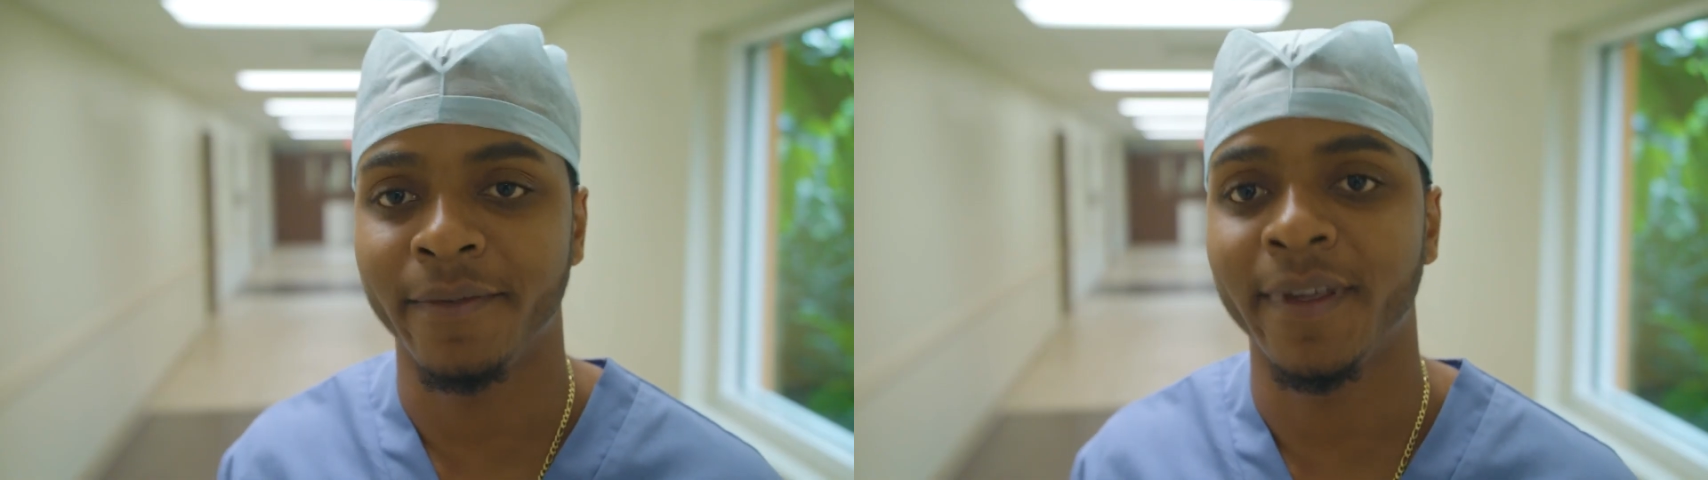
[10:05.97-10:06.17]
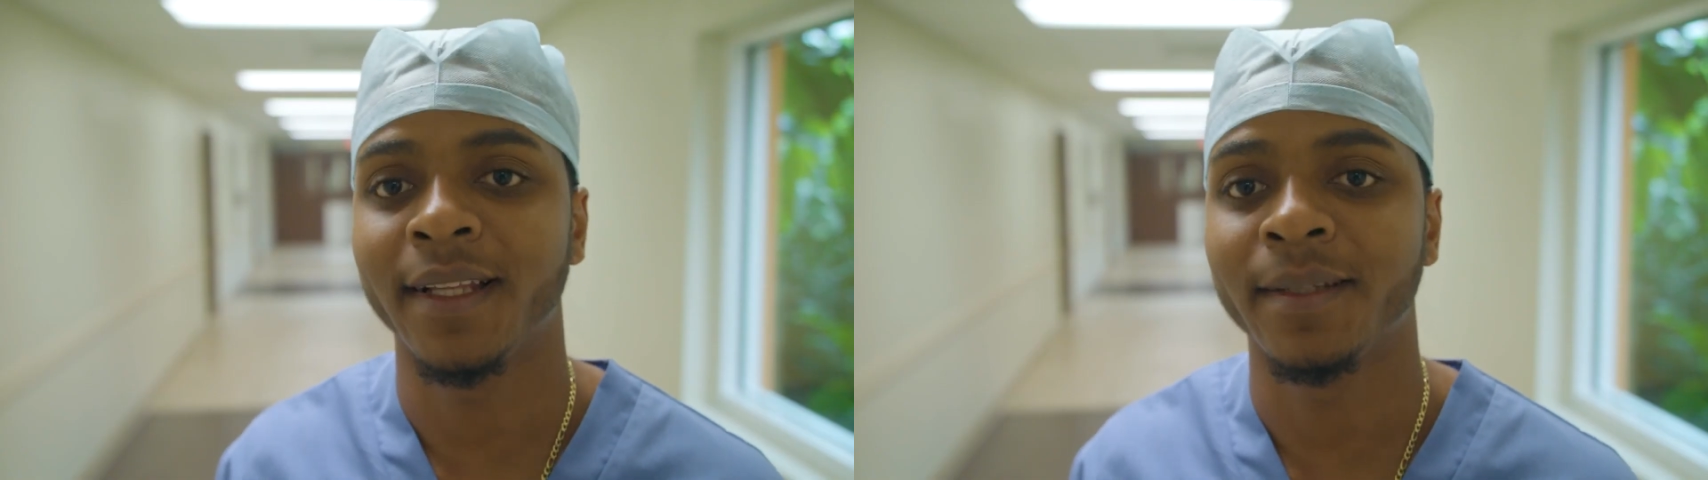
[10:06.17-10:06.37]

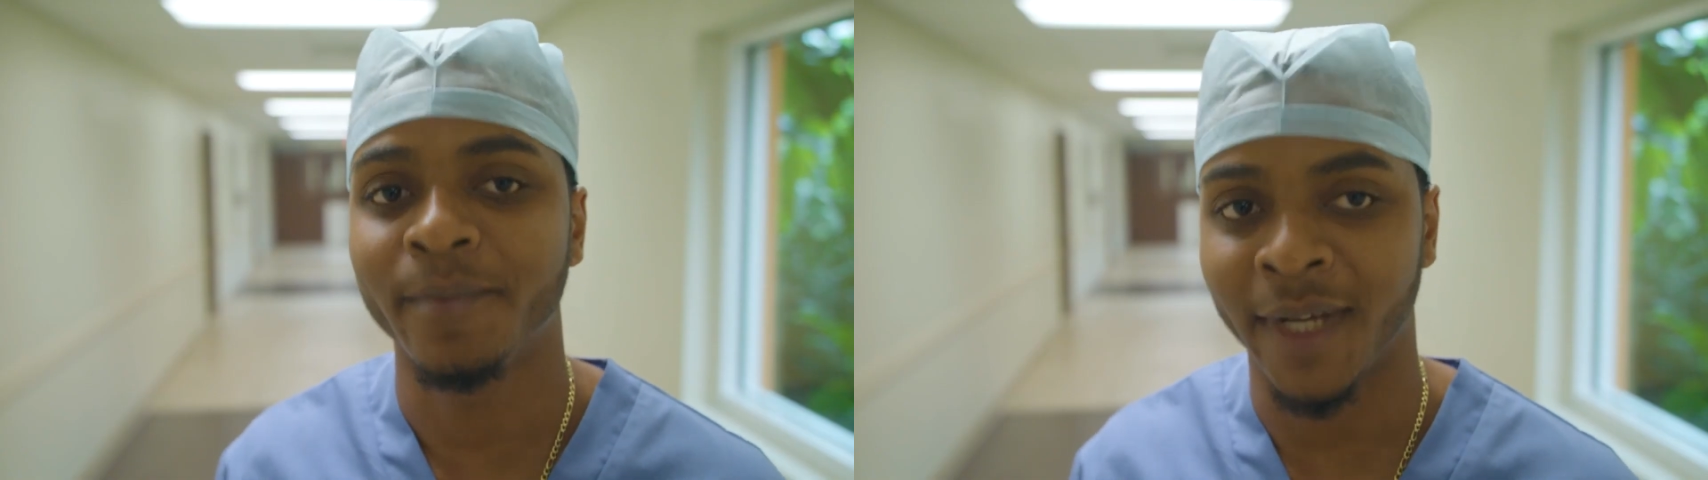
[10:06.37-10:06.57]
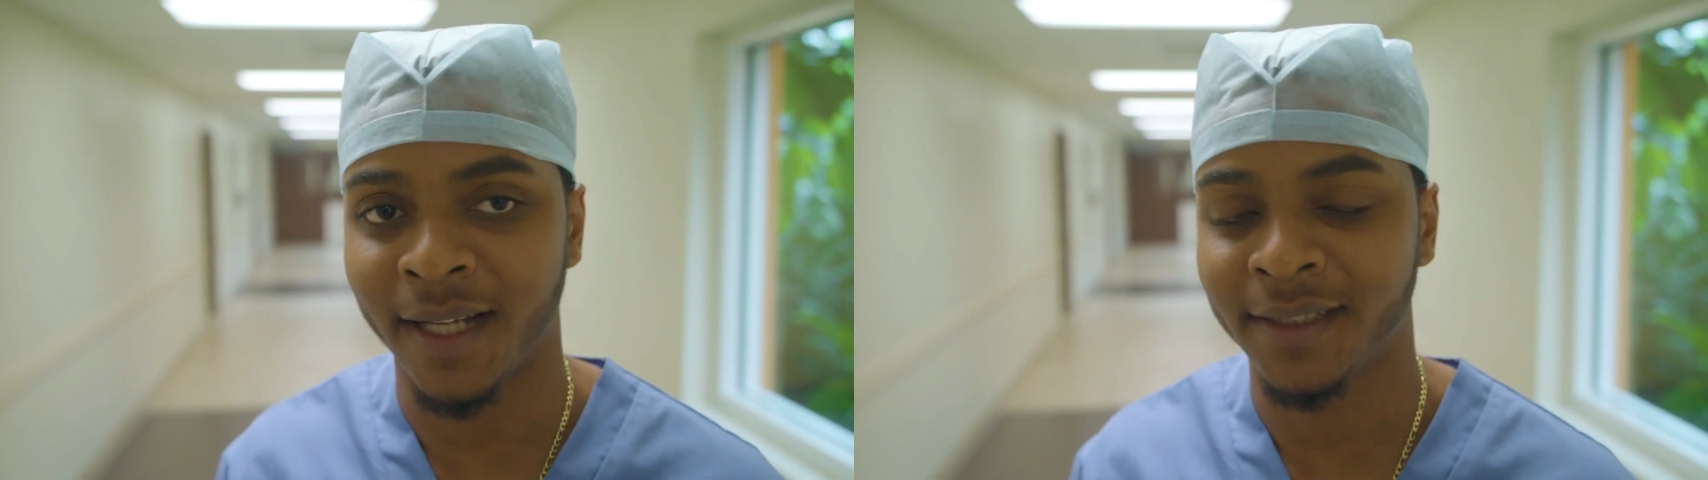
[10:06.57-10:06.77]
feel
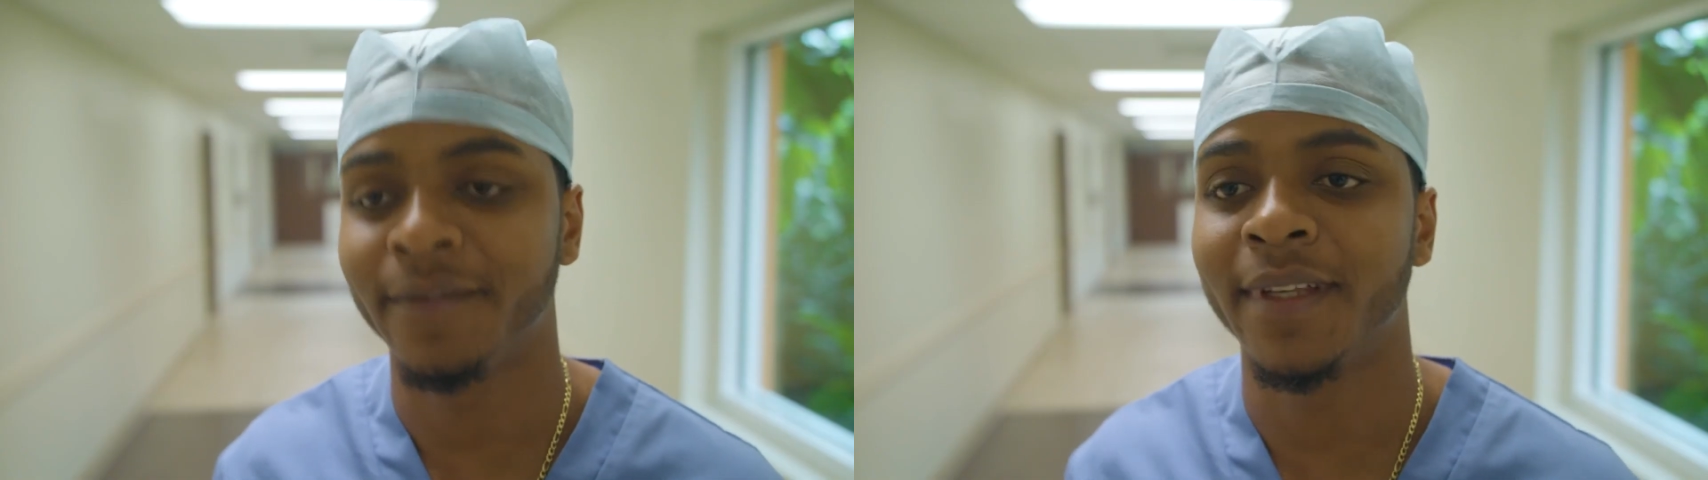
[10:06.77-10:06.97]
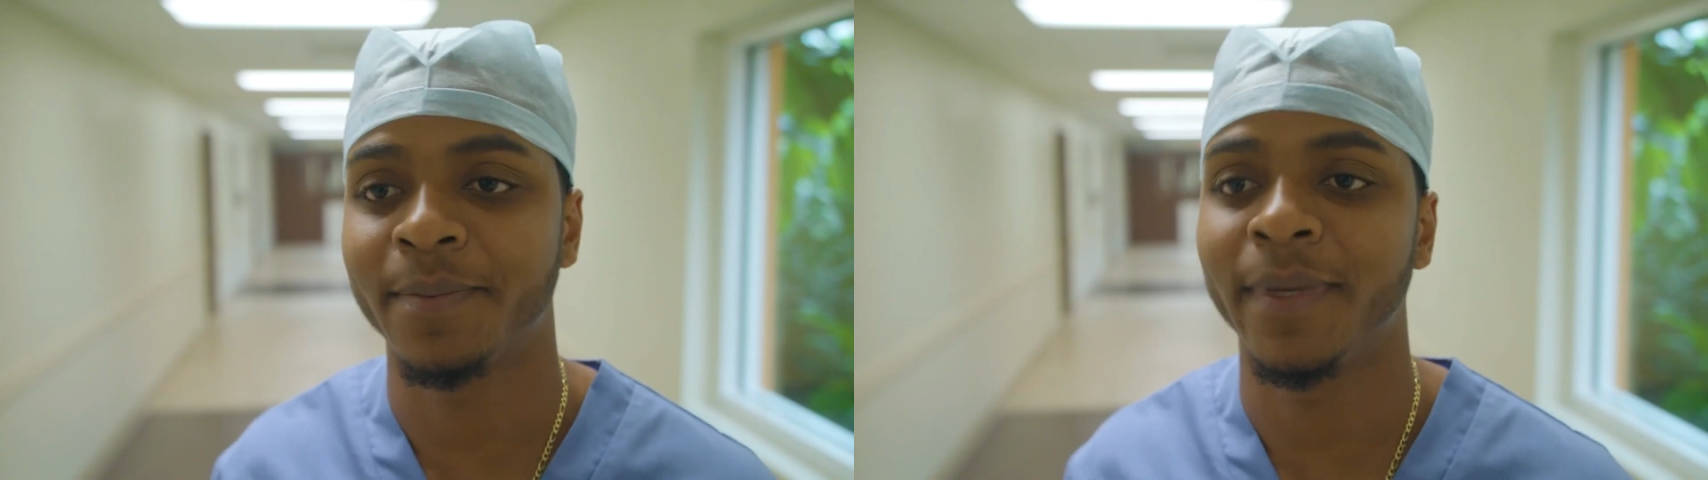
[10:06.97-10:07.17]
because
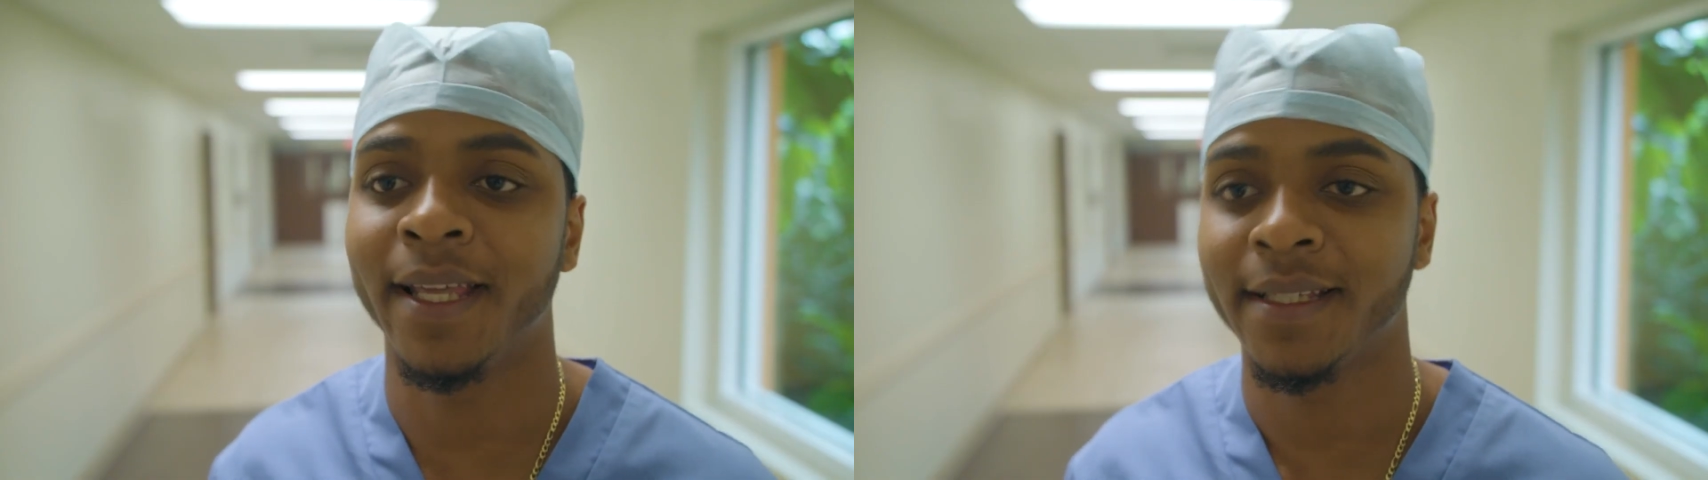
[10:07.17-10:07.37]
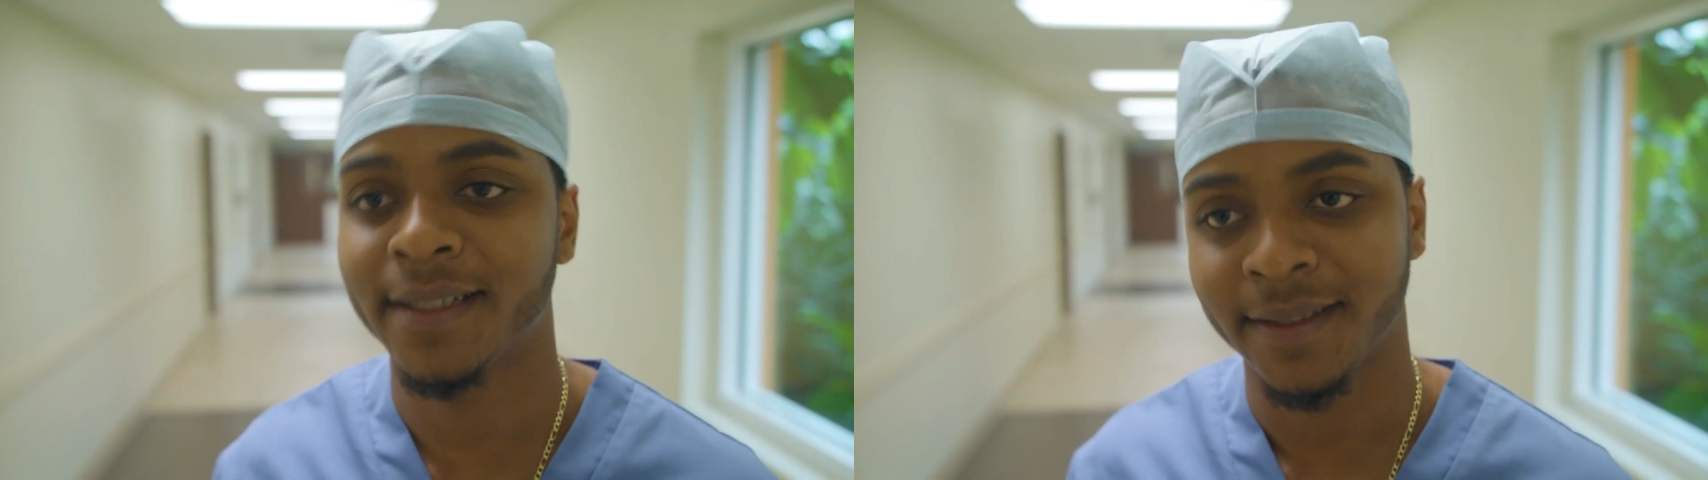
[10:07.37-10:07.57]
of this
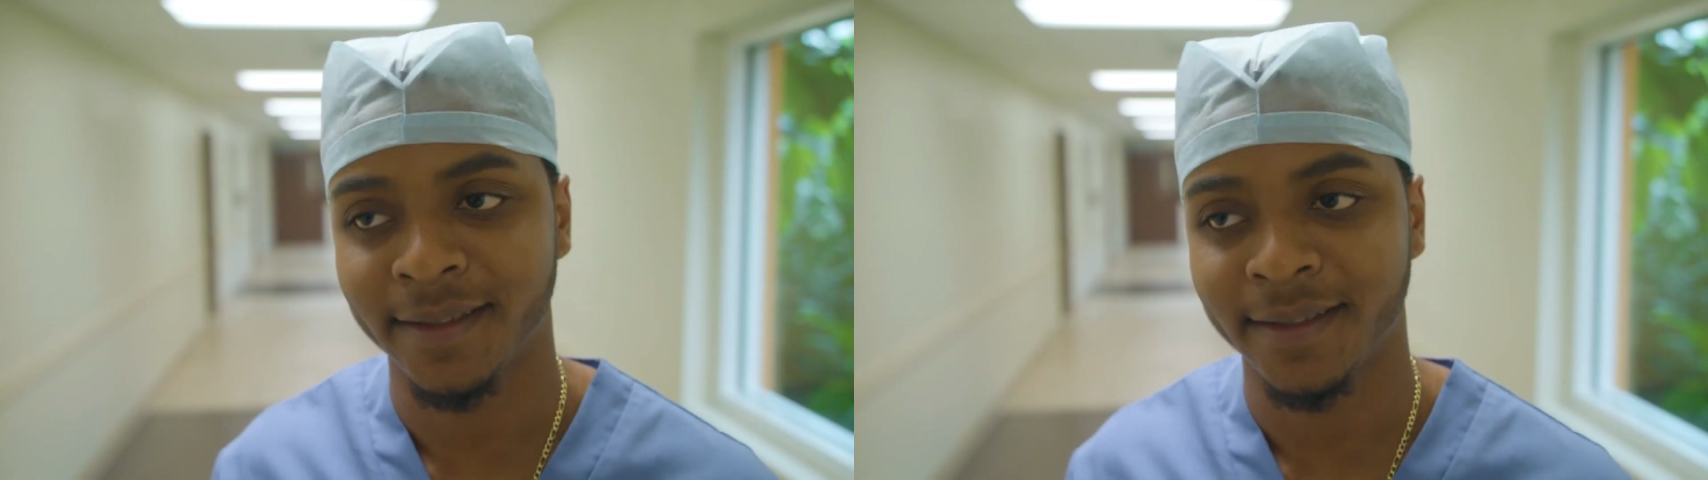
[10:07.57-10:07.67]
place,